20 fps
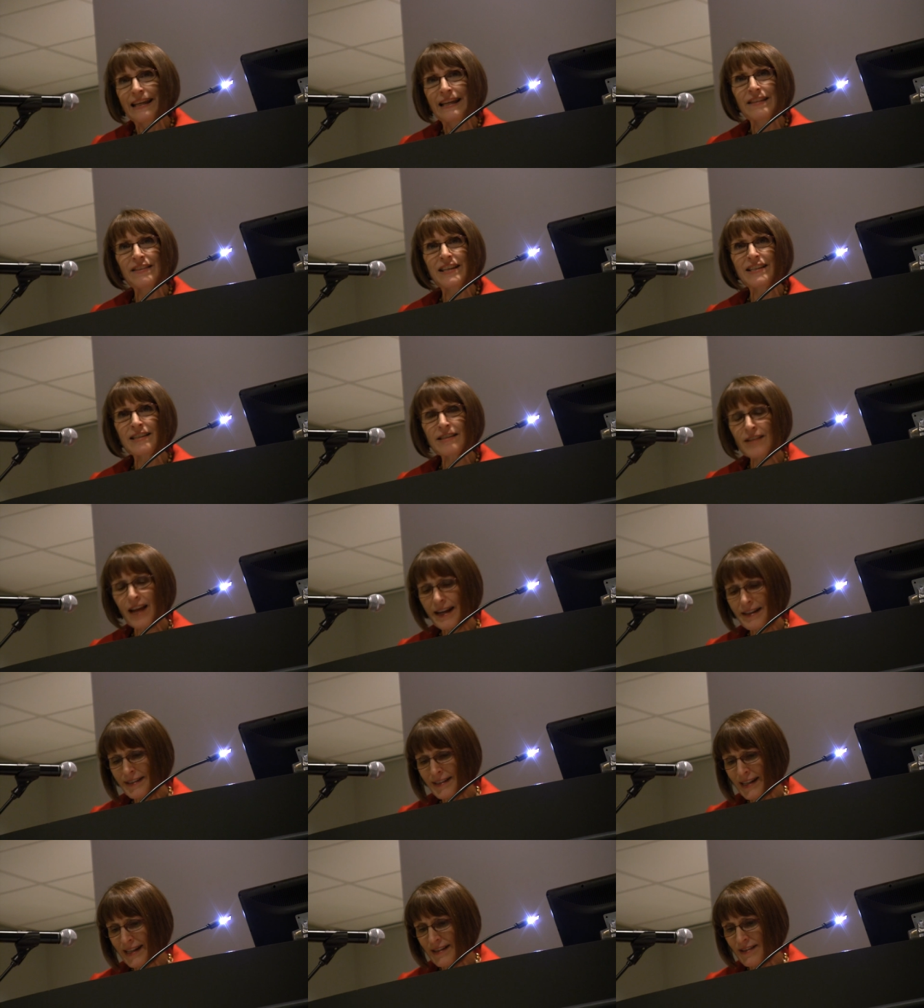This
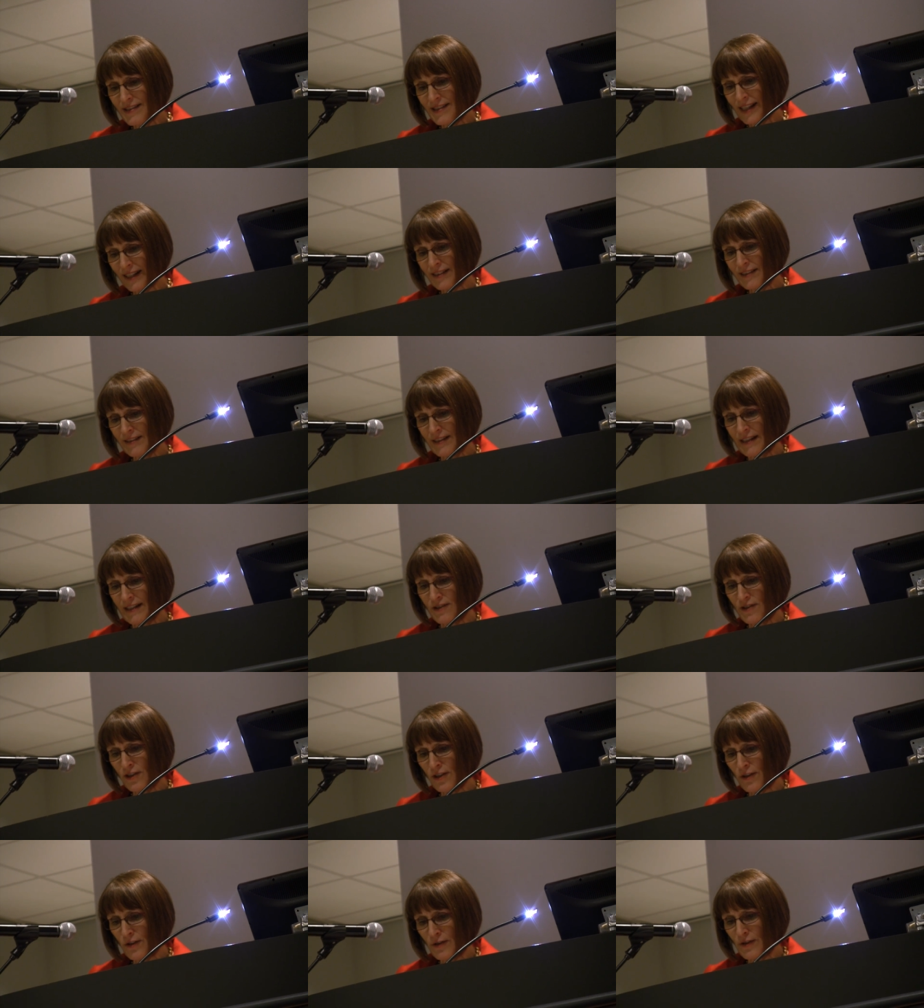
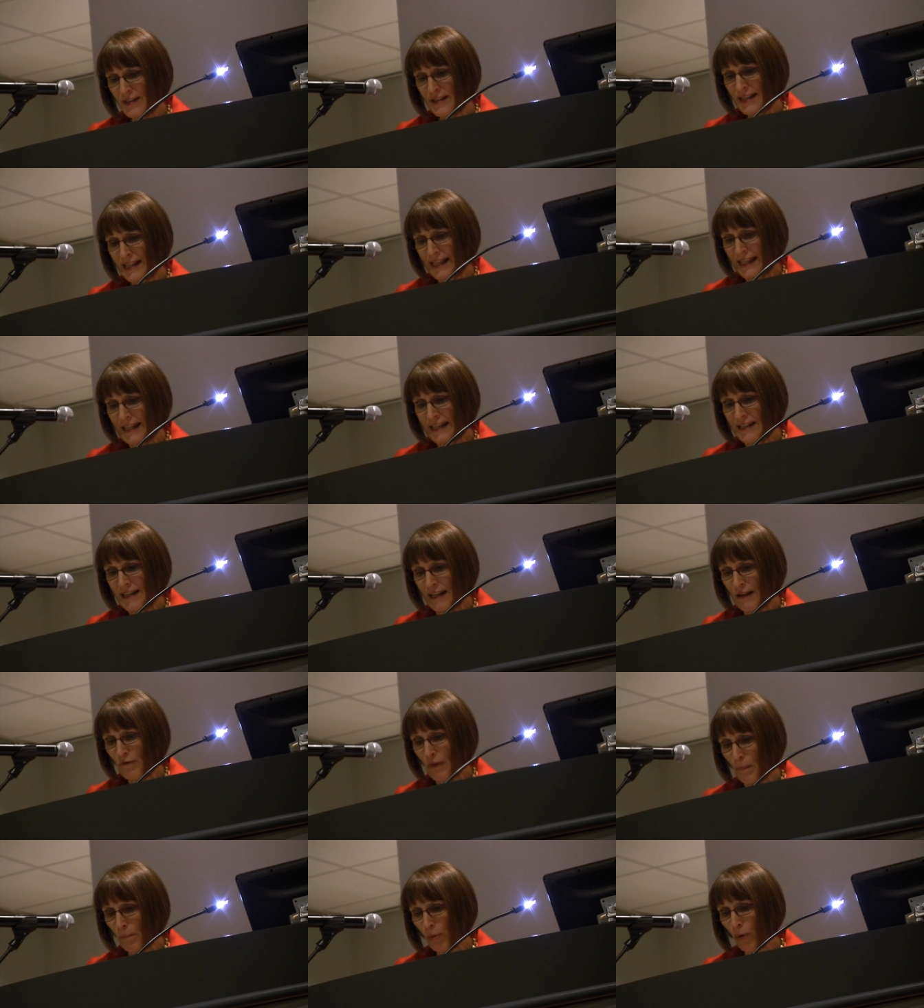1962
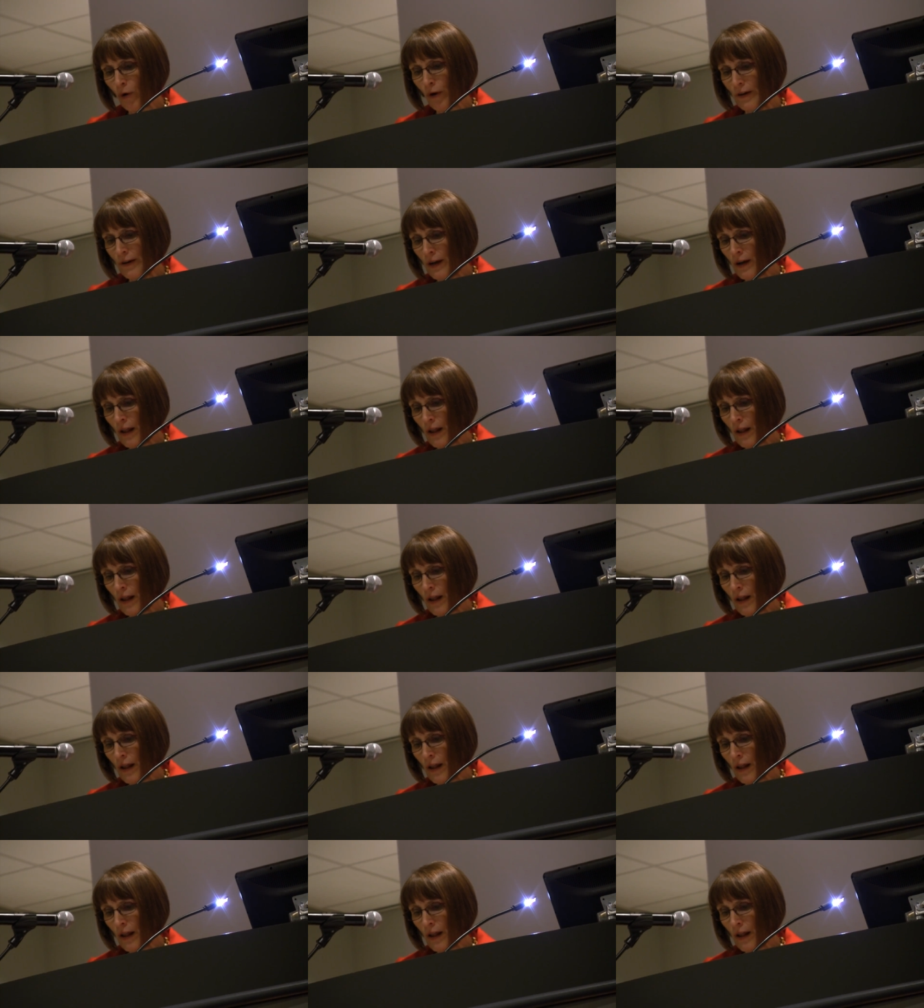CED report